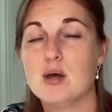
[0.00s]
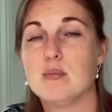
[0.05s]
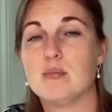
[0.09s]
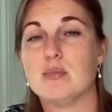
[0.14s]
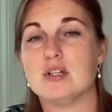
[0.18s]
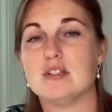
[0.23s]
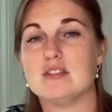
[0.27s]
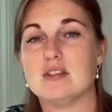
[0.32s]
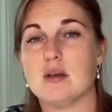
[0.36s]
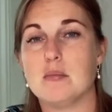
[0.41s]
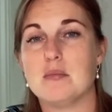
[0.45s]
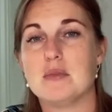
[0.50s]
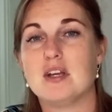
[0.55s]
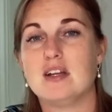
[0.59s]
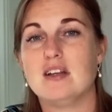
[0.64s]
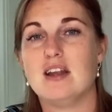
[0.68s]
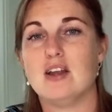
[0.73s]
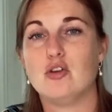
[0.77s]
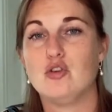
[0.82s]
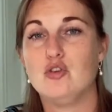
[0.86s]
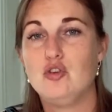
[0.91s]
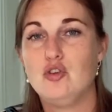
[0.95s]
but something
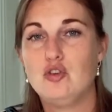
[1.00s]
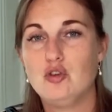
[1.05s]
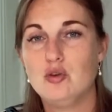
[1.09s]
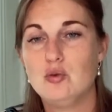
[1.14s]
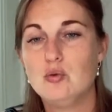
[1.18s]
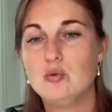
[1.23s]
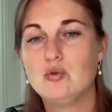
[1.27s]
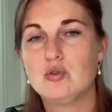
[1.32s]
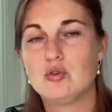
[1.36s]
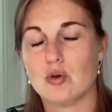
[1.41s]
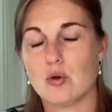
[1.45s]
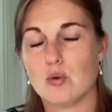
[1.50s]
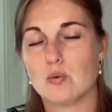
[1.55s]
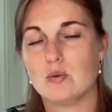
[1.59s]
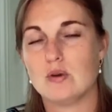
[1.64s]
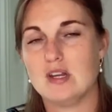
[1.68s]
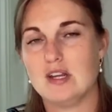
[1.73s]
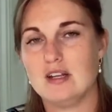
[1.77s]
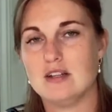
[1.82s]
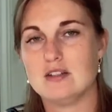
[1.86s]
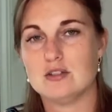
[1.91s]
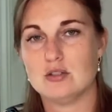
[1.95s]
that you don't
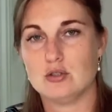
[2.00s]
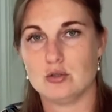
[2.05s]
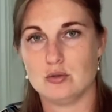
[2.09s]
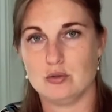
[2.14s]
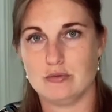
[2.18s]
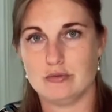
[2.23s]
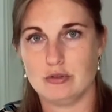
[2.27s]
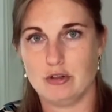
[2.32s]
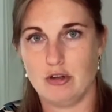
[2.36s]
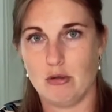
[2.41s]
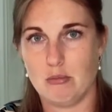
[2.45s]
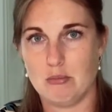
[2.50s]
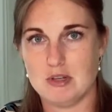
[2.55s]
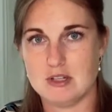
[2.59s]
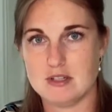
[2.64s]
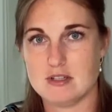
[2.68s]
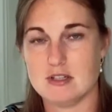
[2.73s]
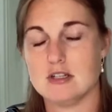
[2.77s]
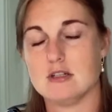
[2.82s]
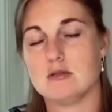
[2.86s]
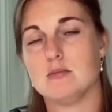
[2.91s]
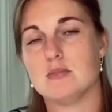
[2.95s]
need to do for your
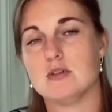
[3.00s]
business,